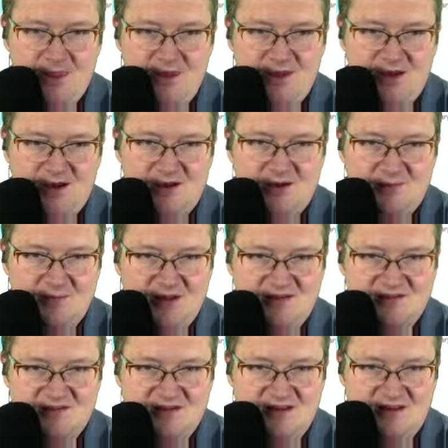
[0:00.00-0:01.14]

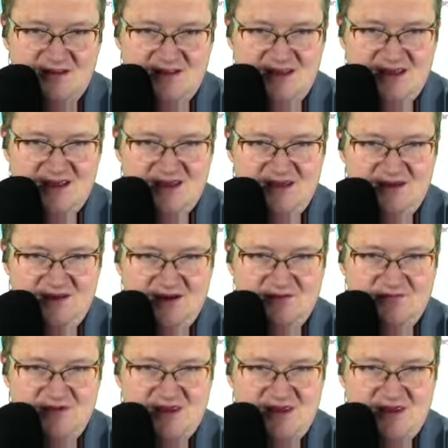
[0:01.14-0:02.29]
Let's see. The E
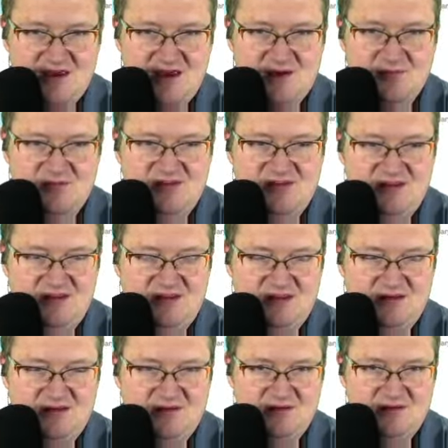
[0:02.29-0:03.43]
of
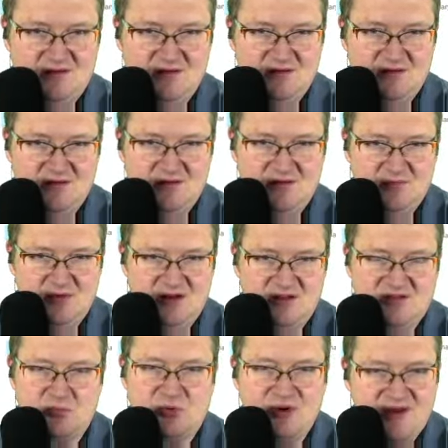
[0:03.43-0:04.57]
EMT. But it's
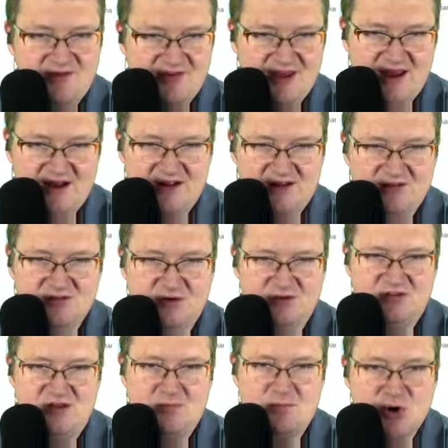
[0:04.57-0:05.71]
abbreviated, so
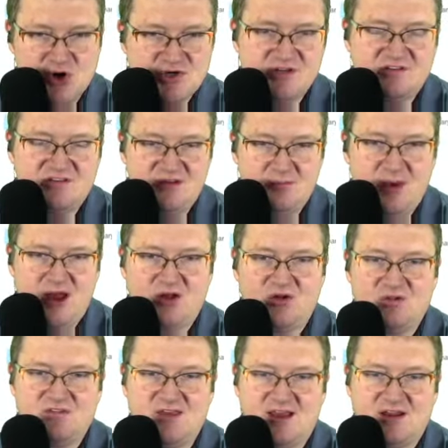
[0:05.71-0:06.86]
it's emergency
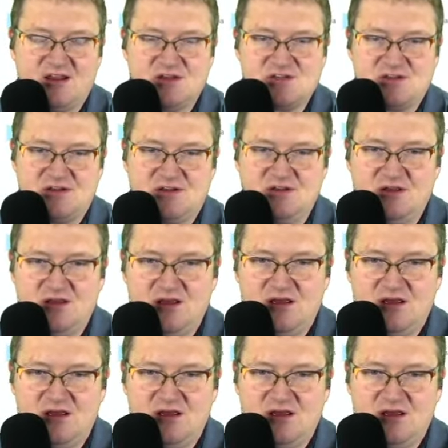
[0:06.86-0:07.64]
medical technician.